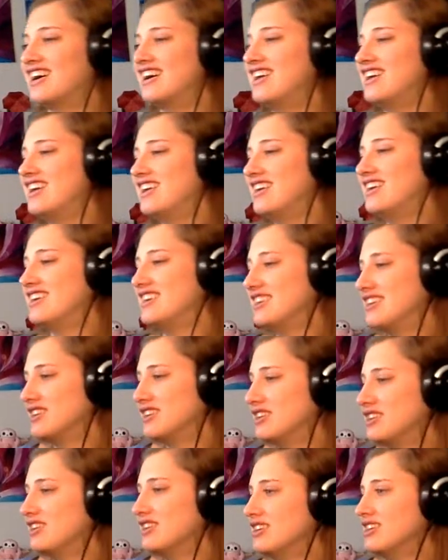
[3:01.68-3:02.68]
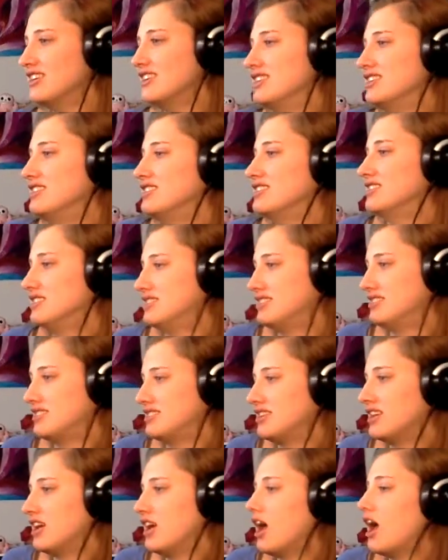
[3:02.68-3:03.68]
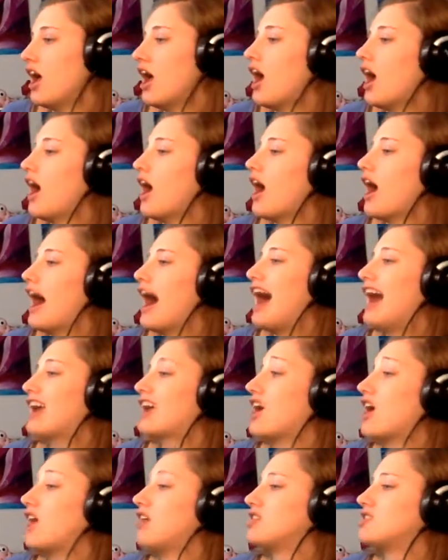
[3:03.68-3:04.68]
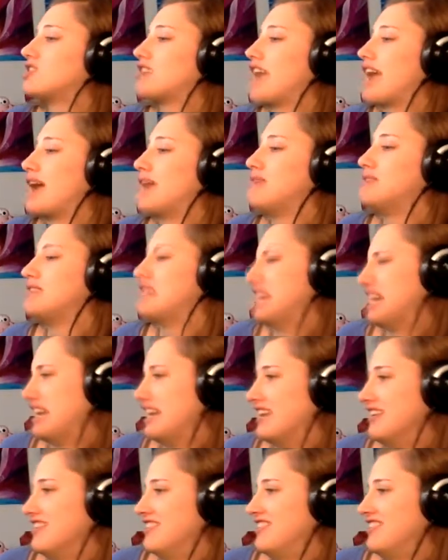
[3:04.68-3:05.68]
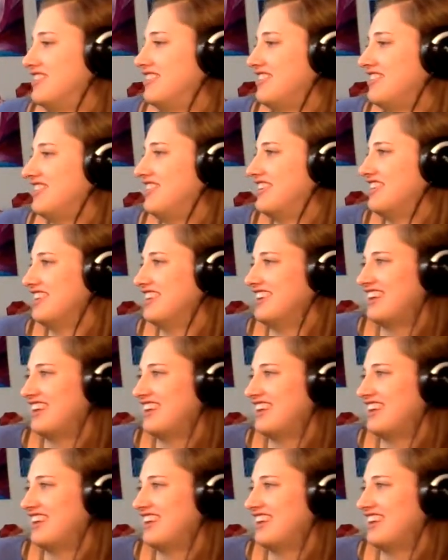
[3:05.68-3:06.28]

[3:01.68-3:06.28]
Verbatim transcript: named Zeke. I call Sandine. No.